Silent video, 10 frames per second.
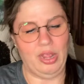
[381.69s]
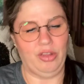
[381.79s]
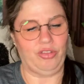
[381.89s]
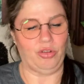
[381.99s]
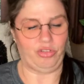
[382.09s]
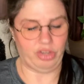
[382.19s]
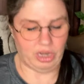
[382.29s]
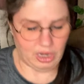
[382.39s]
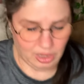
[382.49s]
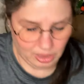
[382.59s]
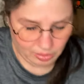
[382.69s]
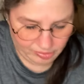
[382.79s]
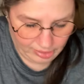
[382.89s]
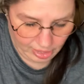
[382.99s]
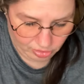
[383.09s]
So she
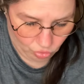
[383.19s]
sent